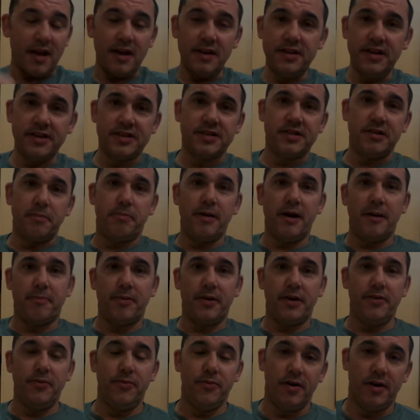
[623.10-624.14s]
this is the pepper
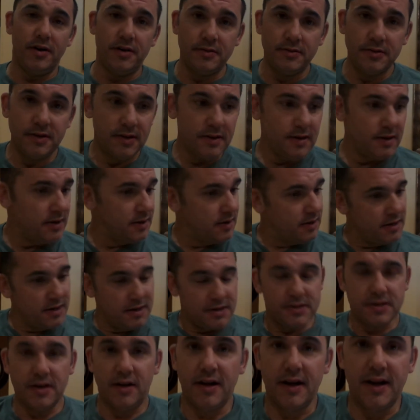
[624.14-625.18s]
you want.
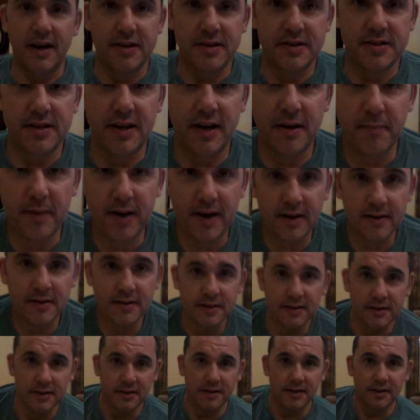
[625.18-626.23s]
That's all I got to say,
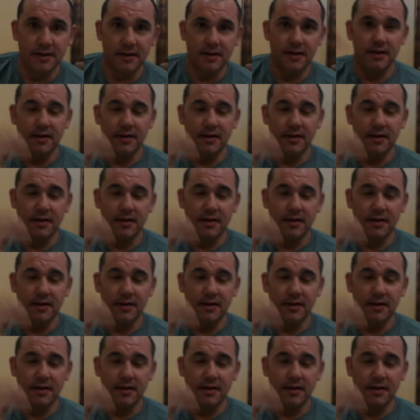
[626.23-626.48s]
man.